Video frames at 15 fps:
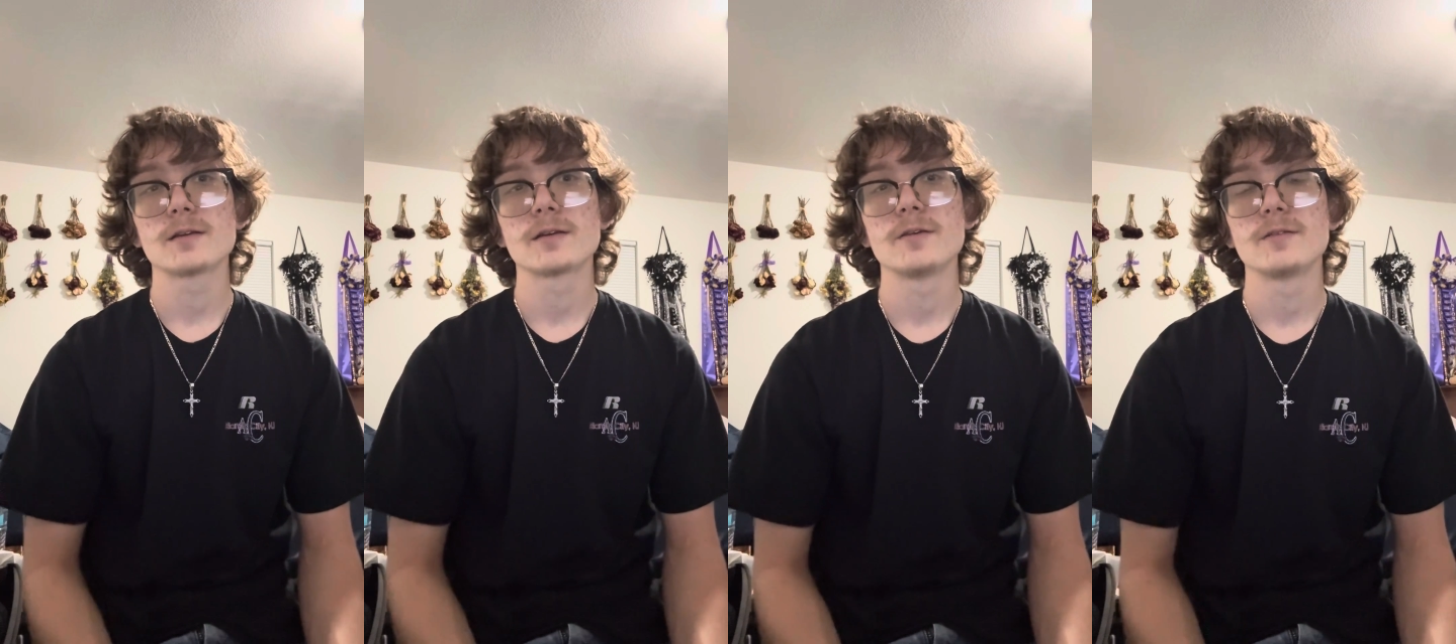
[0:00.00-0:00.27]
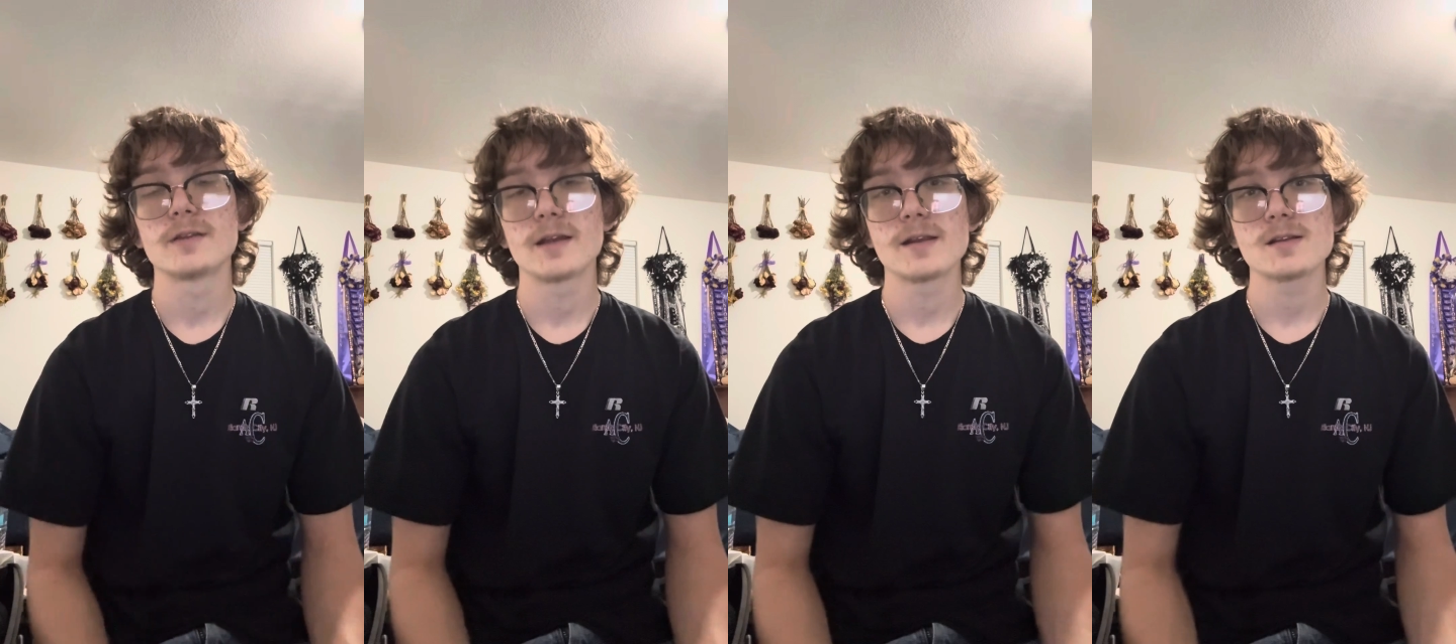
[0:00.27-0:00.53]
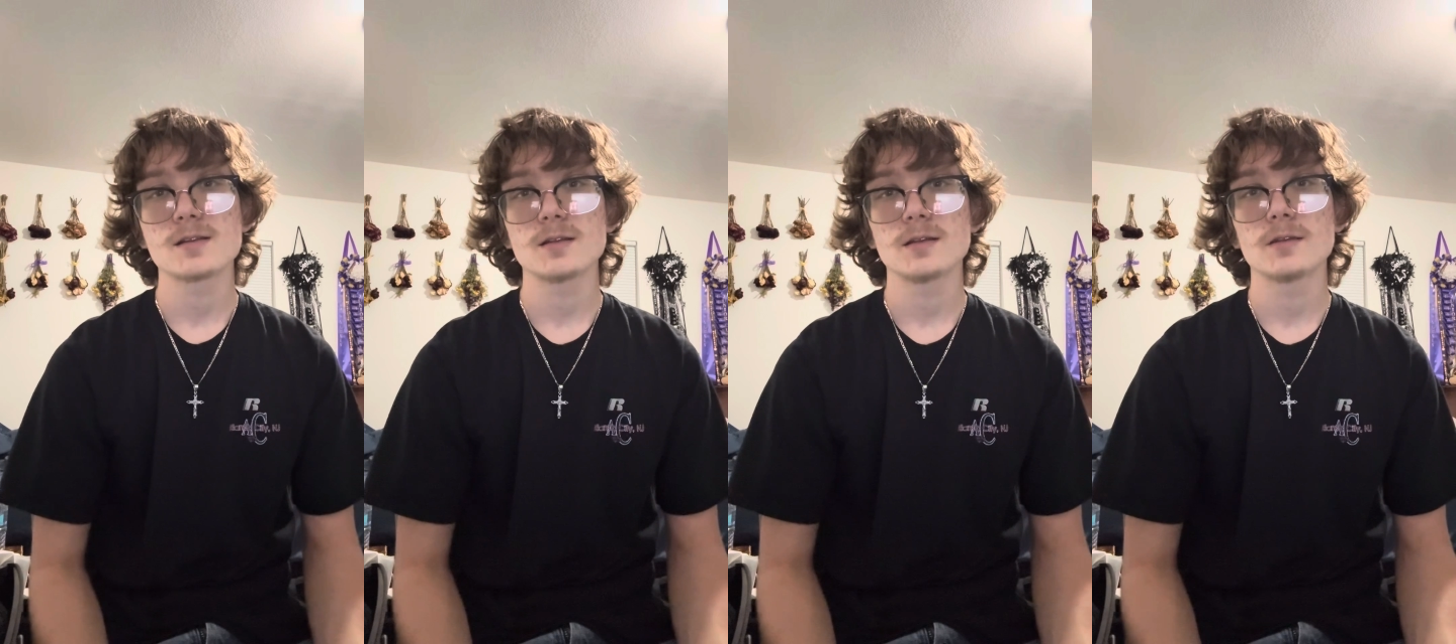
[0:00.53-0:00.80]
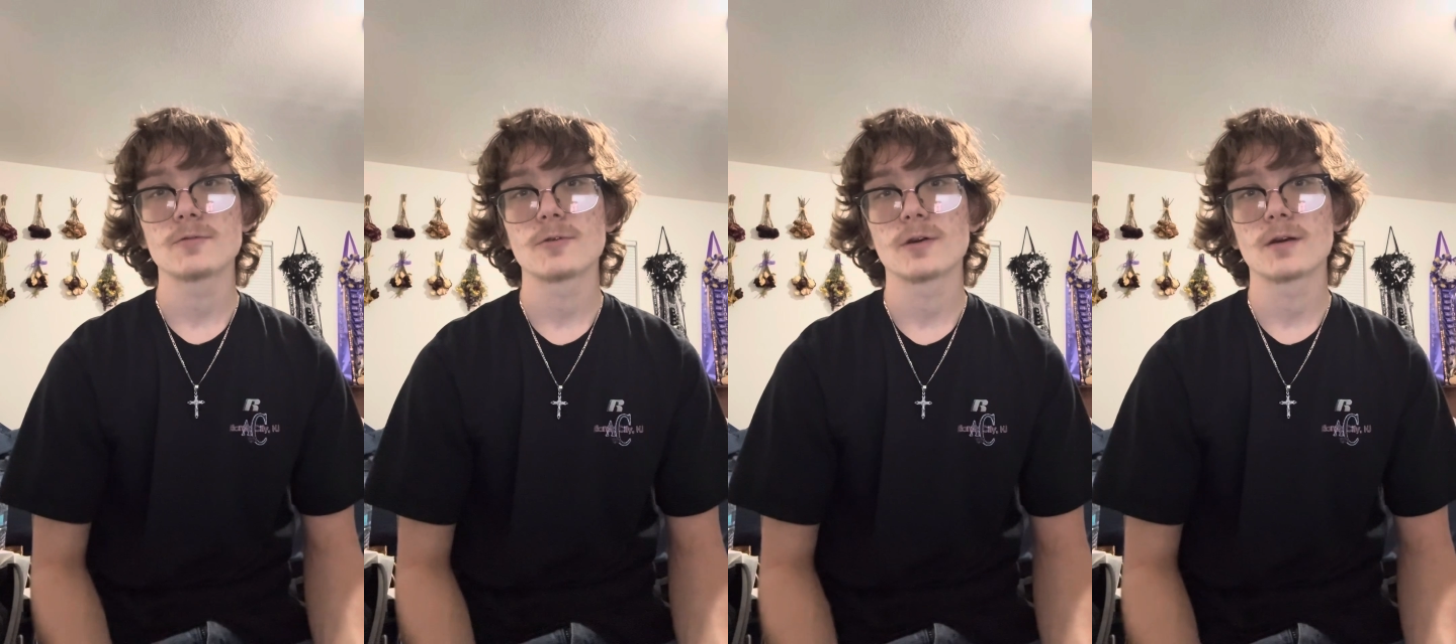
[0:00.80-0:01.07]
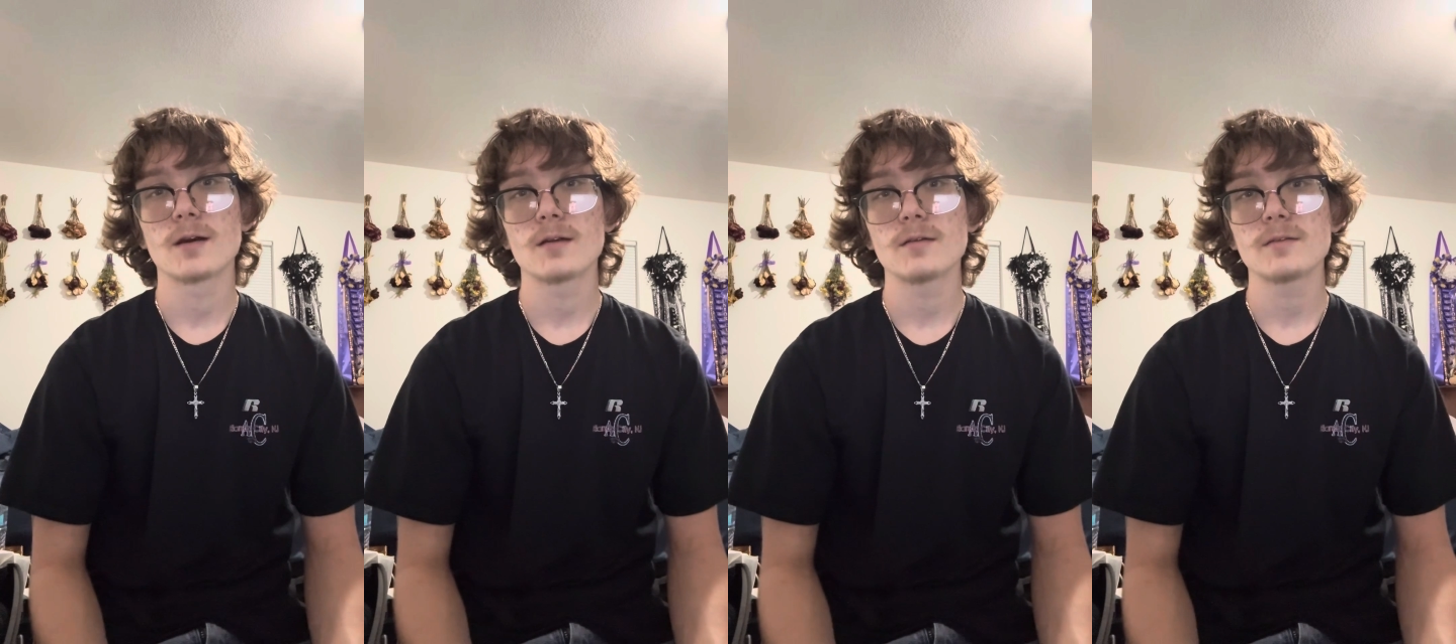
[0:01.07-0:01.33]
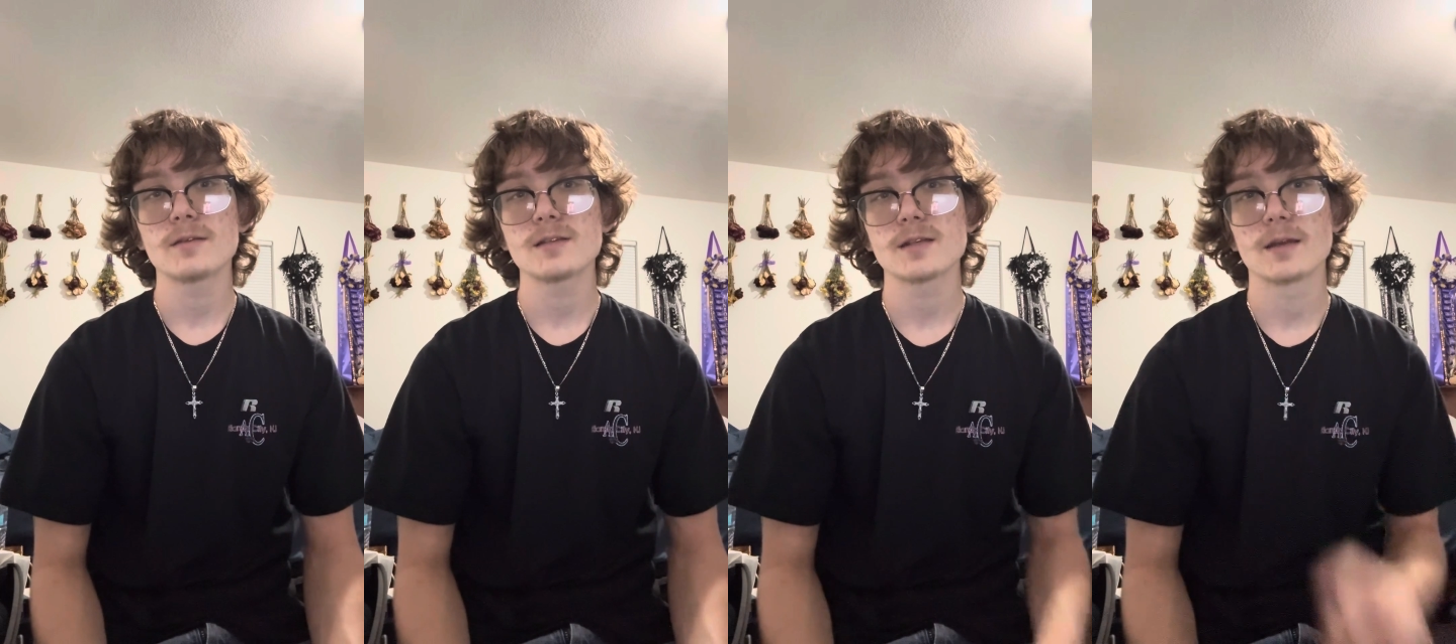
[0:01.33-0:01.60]
cutaneously through a cut on
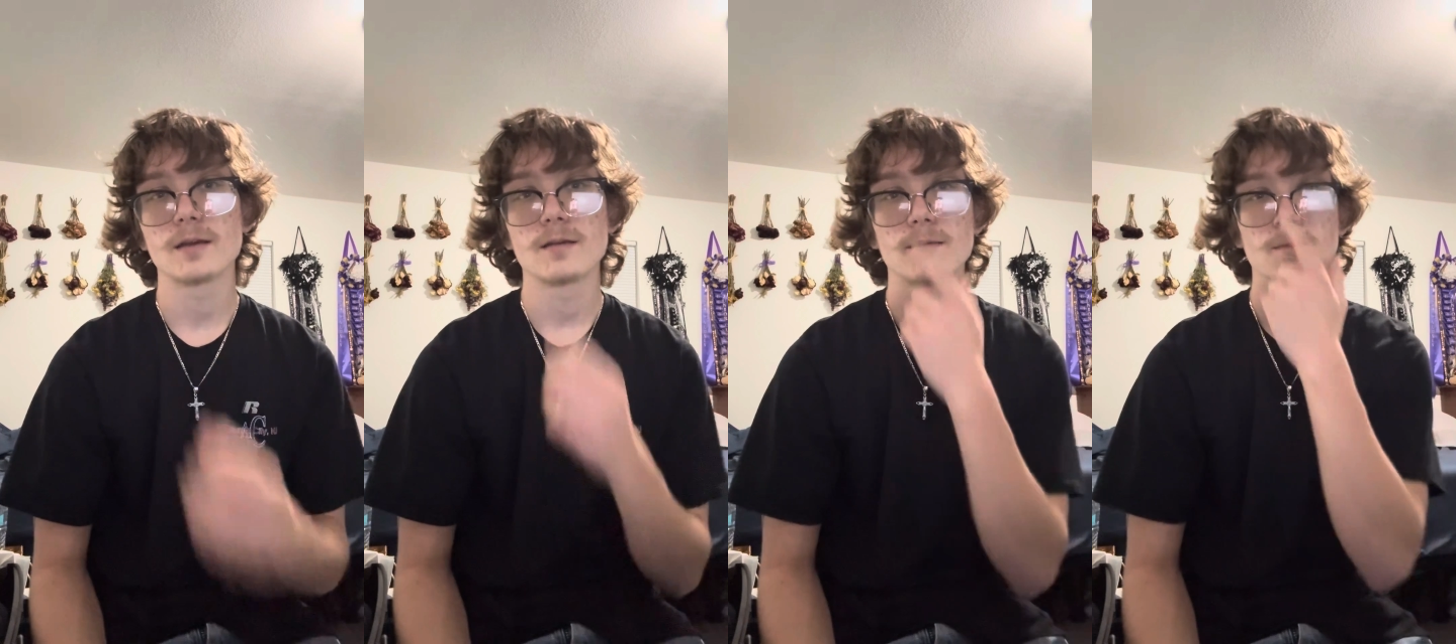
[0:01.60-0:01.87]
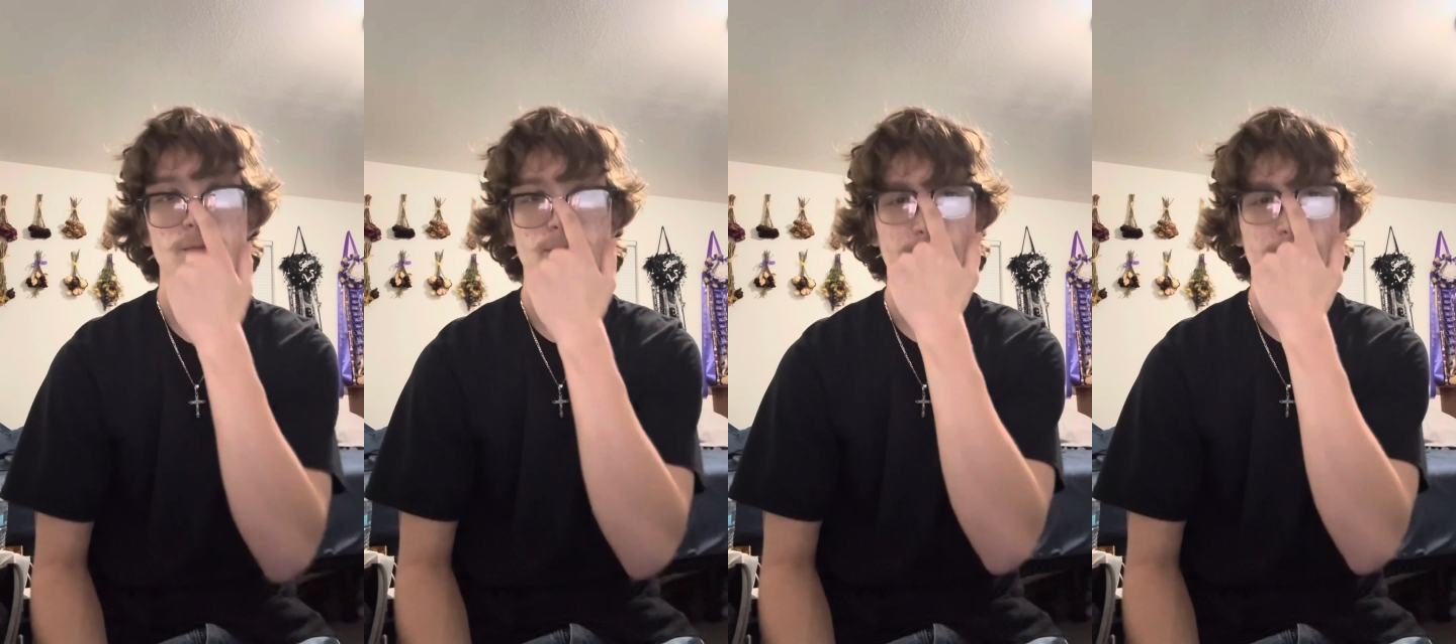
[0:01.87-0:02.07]
the skin,